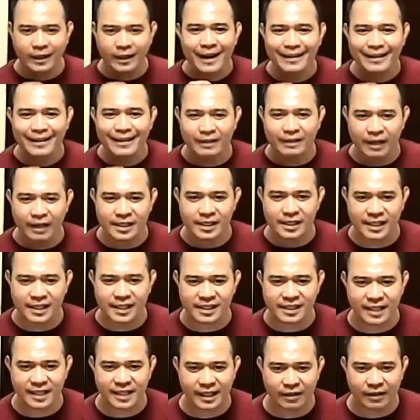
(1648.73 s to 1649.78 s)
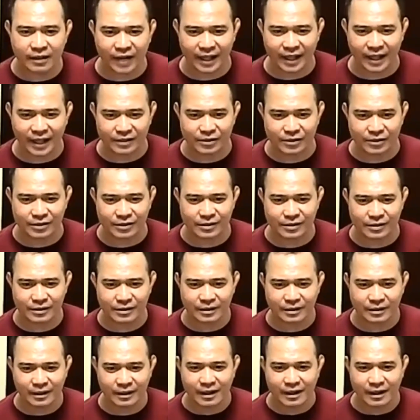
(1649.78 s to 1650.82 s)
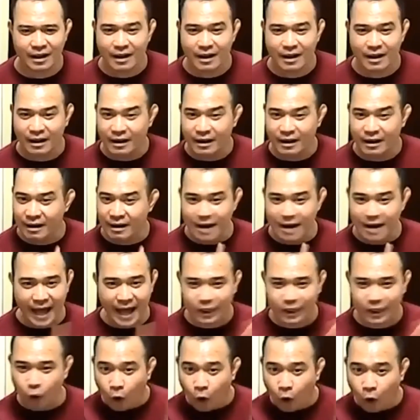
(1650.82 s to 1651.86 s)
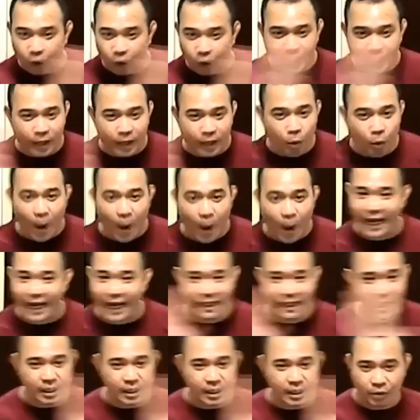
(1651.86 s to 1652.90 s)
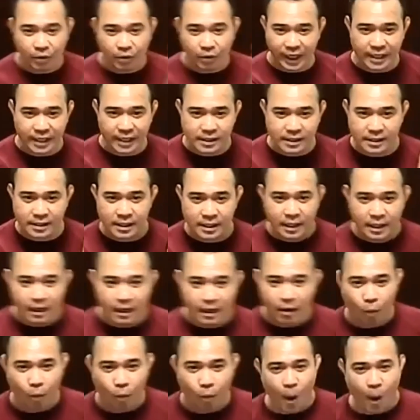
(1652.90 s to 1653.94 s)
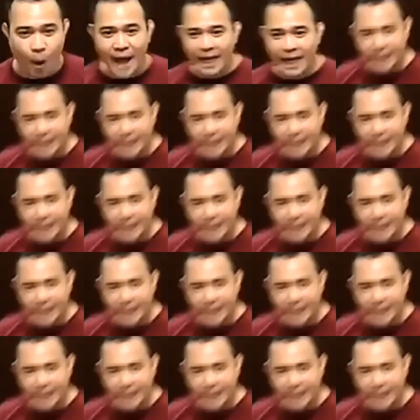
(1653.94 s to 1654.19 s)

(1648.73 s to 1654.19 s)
360 degrees. Not only 180 degrees. 180